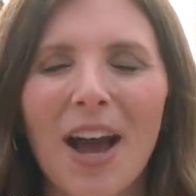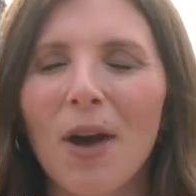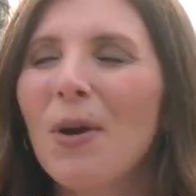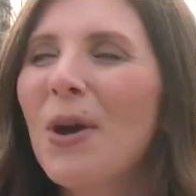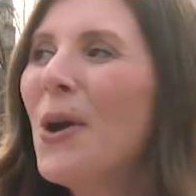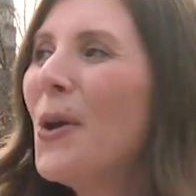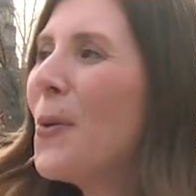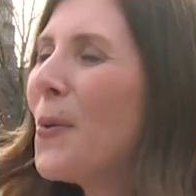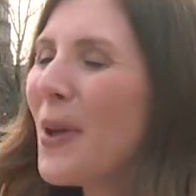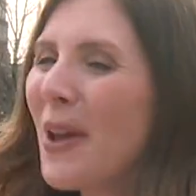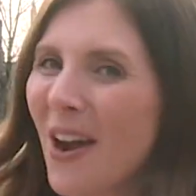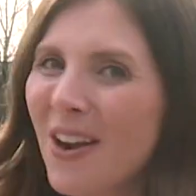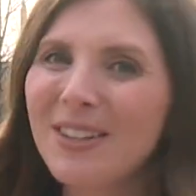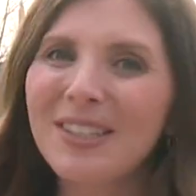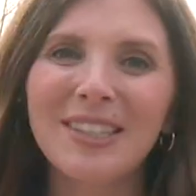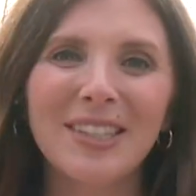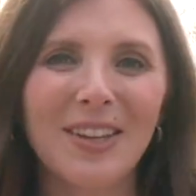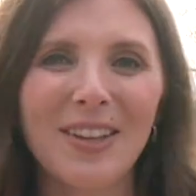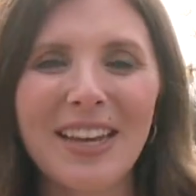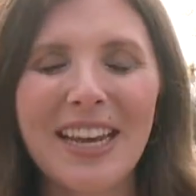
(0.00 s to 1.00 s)
Now, we
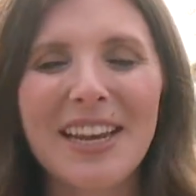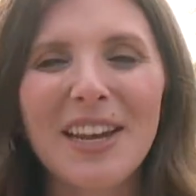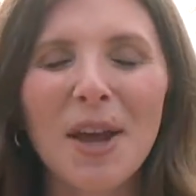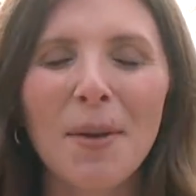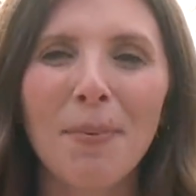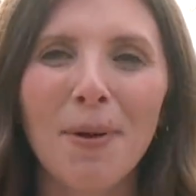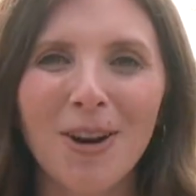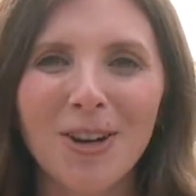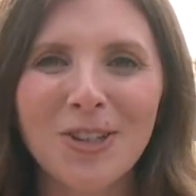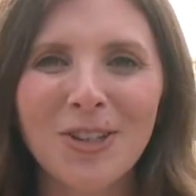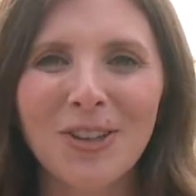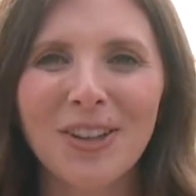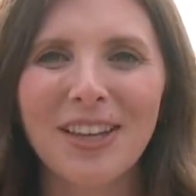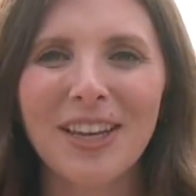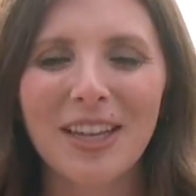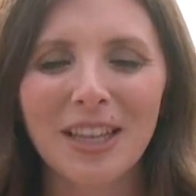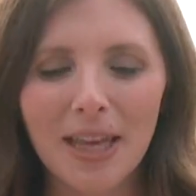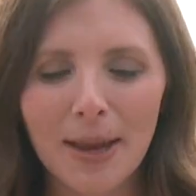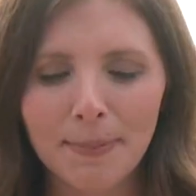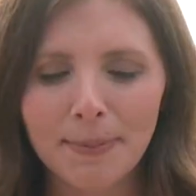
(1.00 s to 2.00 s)
are still in a partial
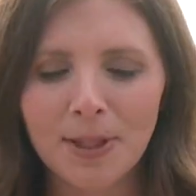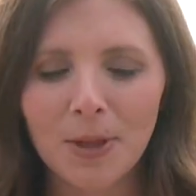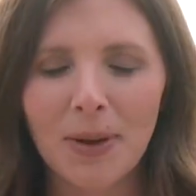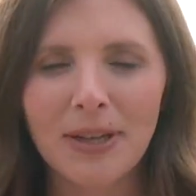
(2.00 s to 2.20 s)
eclipse,